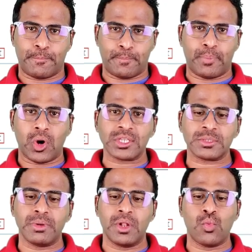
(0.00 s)

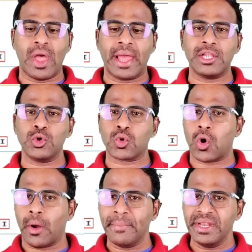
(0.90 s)
possible value
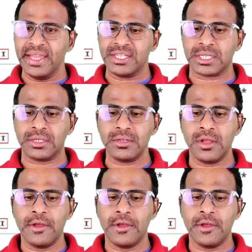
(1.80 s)
combination